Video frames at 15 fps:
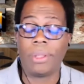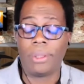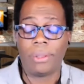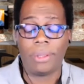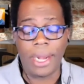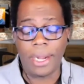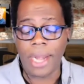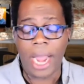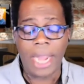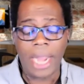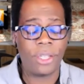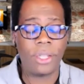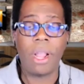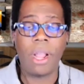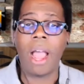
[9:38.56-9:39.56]
late
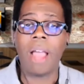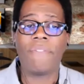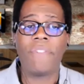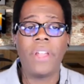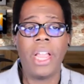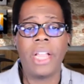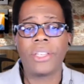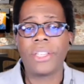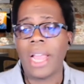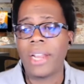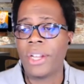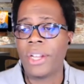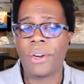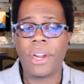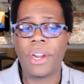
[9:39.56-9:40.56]
nights in the office, had
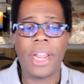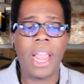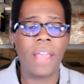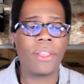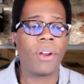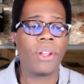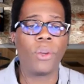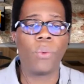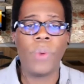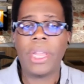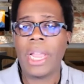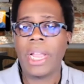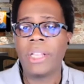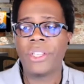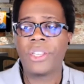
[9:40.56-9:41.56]
dinner together on the
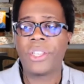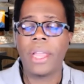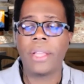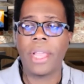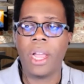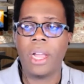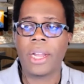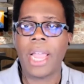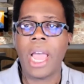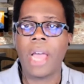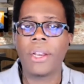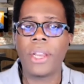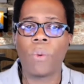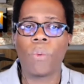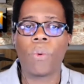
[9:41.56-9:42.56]
weekends. They hung out
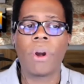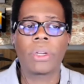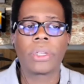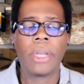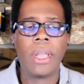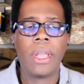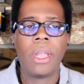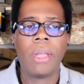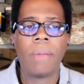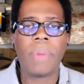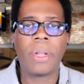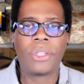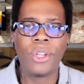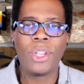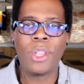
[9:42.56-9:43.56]
and they worked.
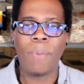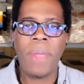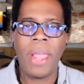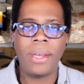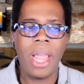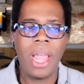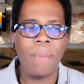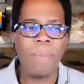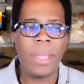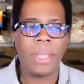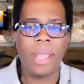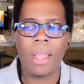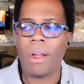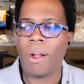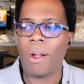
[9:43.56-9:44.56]
But due to the pandemic,
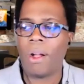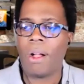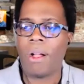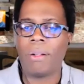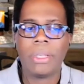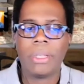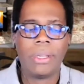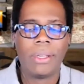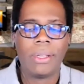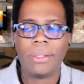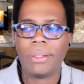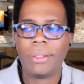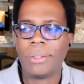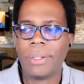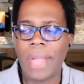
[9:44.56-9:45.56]
they all
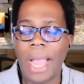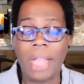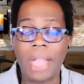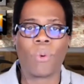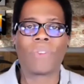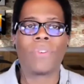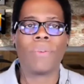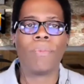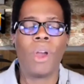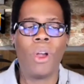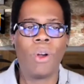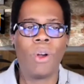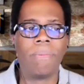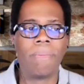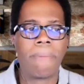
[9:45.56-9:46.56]
had to work from
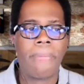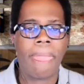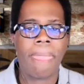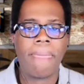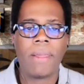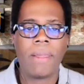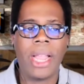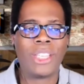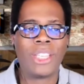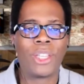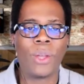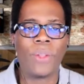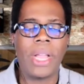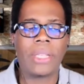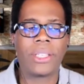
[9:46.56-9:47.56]
home. And
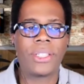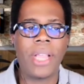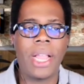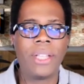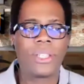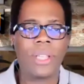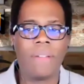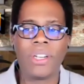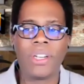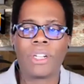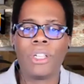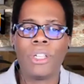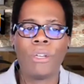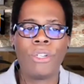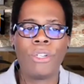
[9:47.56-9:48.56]
so that sense of
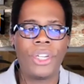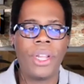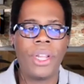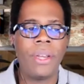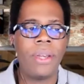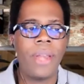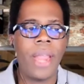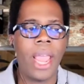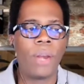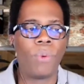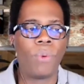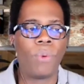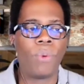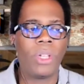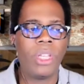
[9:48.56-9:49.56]
inclusion and
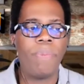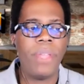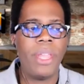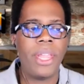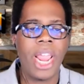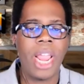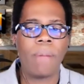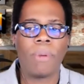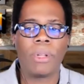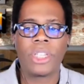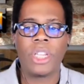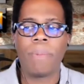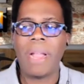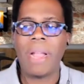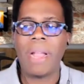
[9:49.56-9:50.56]
really being able
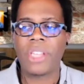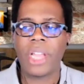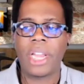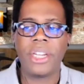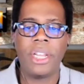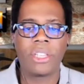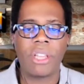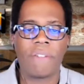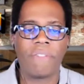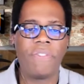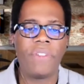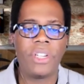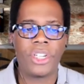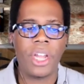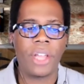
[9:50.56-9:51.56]
to bounce ideas off of
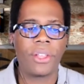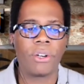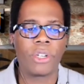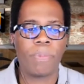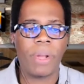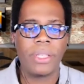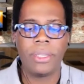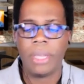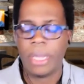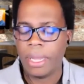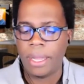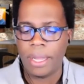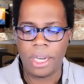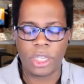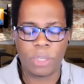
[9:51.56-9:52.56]
each other
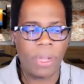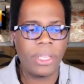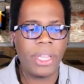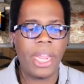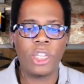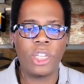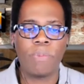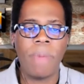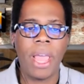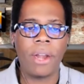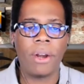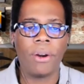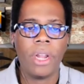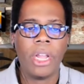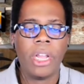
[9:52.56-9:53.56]
in a spontaneous
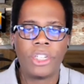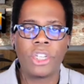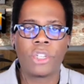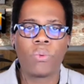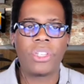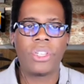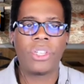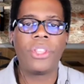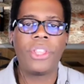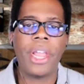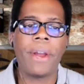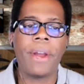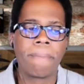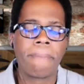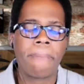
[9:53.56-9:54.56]
manner just wasn't there.